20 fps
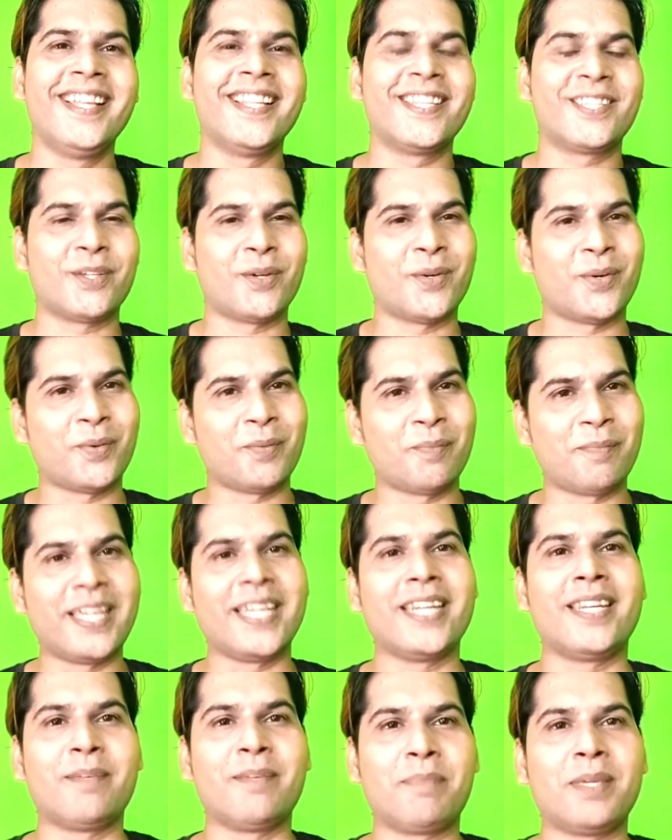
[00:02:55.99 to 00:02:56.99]
So
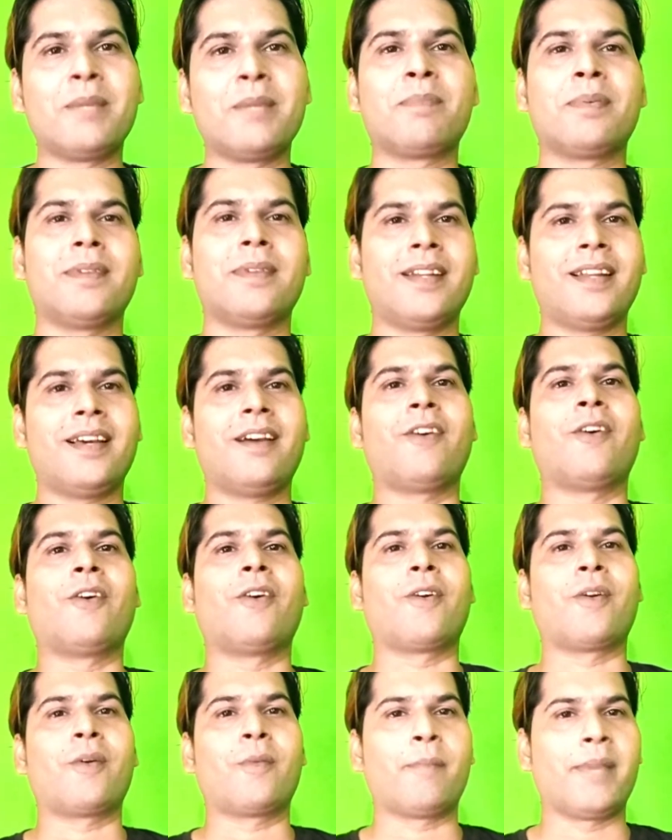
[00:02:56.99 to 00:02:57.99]
many people
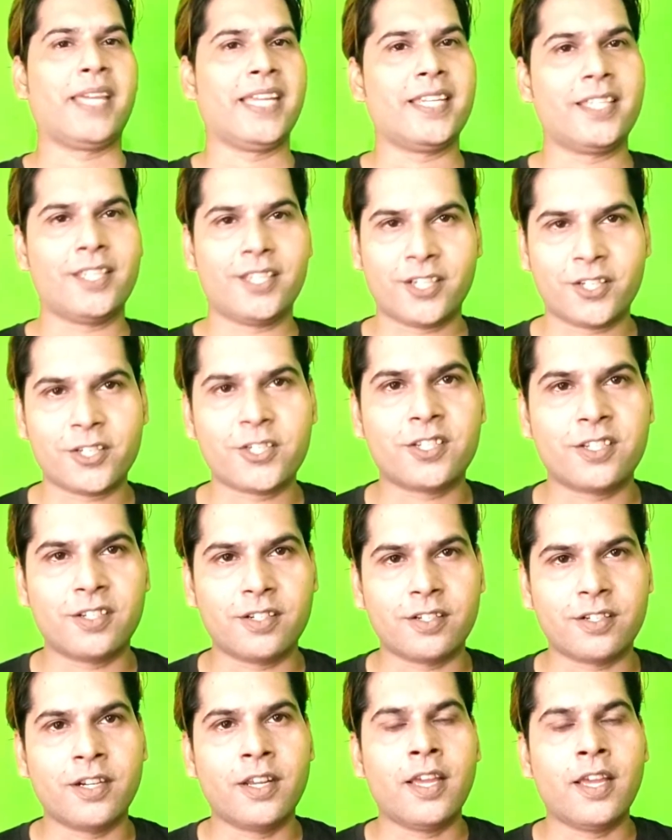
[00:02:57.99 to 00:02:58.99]
or many
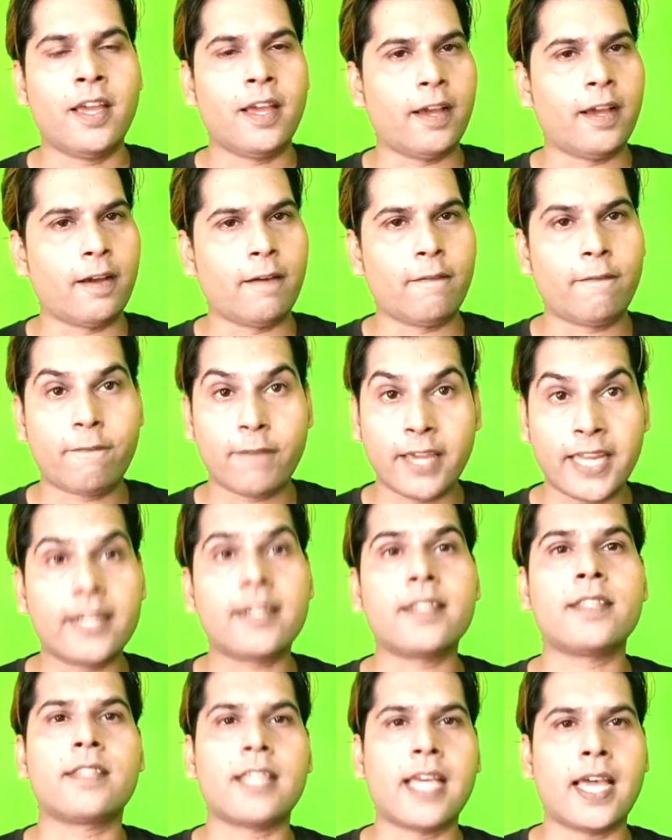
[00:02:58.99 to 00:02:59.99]
youngsters
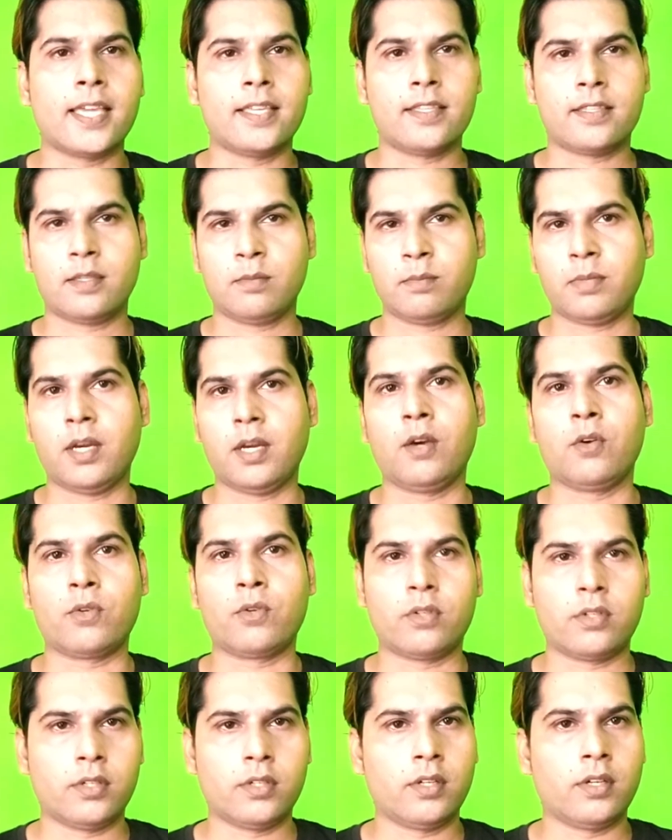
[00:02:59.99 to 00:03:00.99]
fantasize
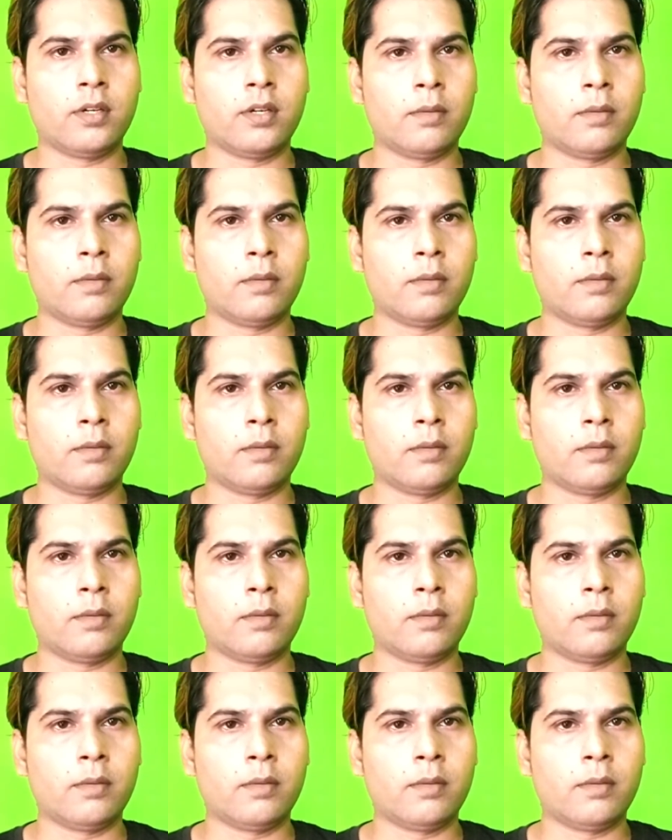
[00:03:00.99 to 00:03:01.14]
about